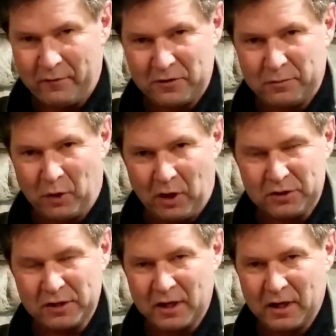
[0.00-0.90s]
books.
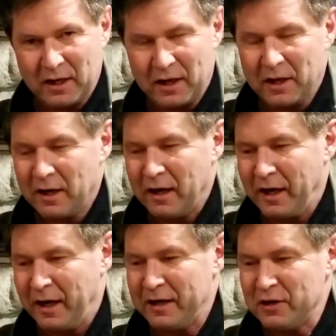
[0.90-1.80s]
And
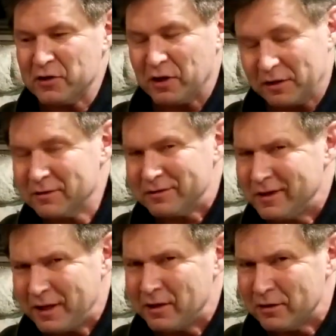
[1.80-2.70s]
he used
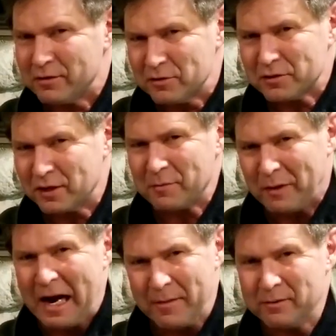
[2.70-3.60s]
to
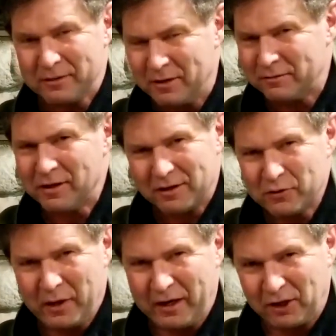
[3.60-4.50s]
imbibe and
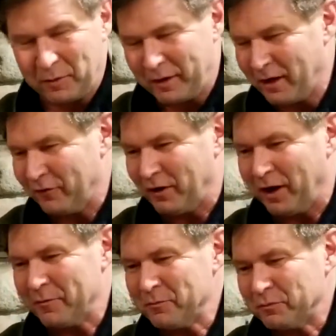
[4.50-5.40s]
drink a little bit here and there.
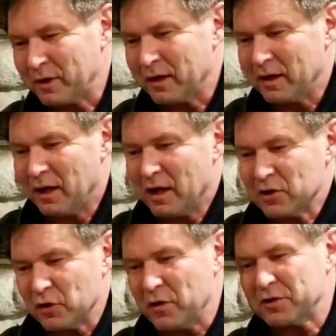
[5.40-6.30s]
So
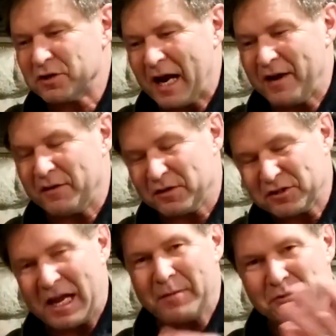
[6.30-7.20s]
this is kind of in the
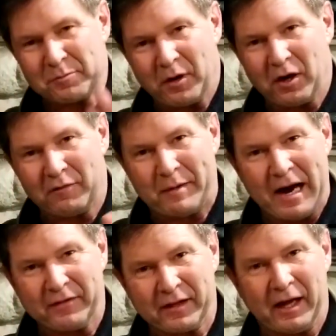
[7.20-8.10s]
same spirit of back
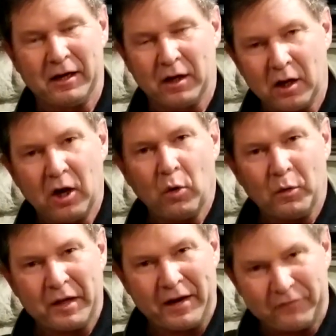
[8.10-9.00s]
then when they
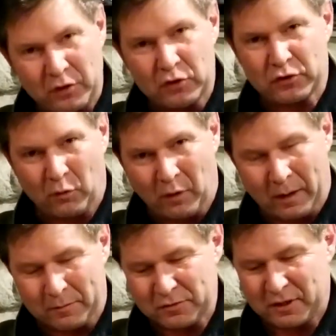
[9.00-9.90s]
infused their
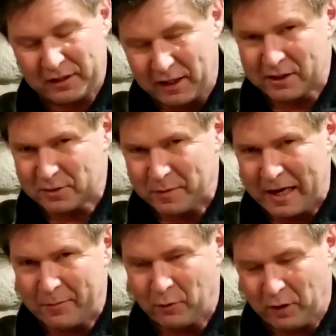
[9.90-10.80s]
rums. He liked this
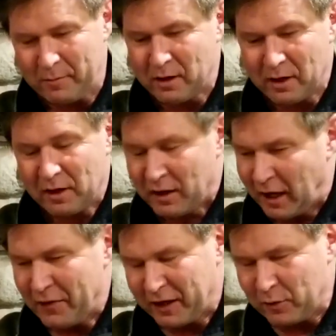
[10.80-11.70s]
pineapple rum. I think
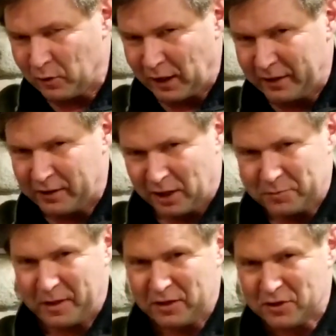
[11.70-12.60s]
he would like this
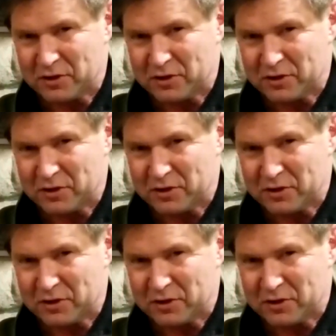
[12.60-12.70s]
because this is